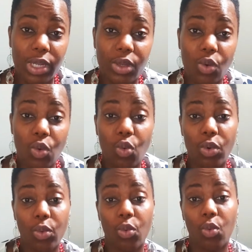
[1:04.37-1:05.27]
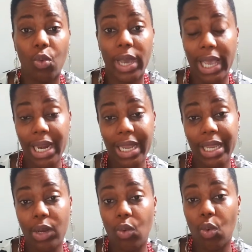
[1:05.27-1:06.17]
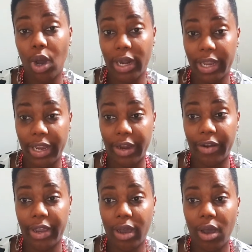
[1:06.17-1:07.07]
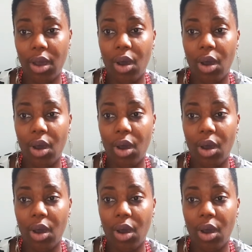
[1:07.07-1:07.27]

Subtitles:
will do well in one area